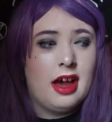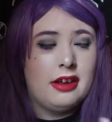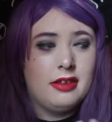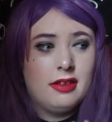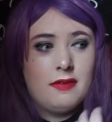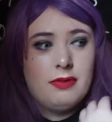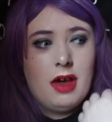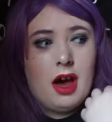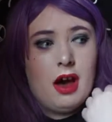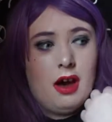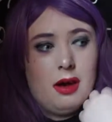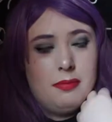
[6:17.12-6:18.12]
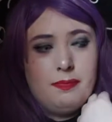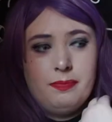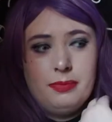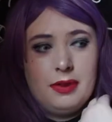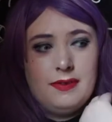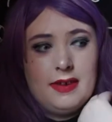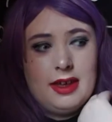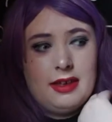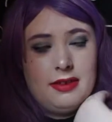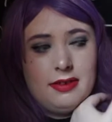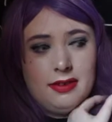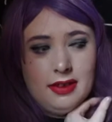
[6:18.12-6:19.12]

I just love the arm things.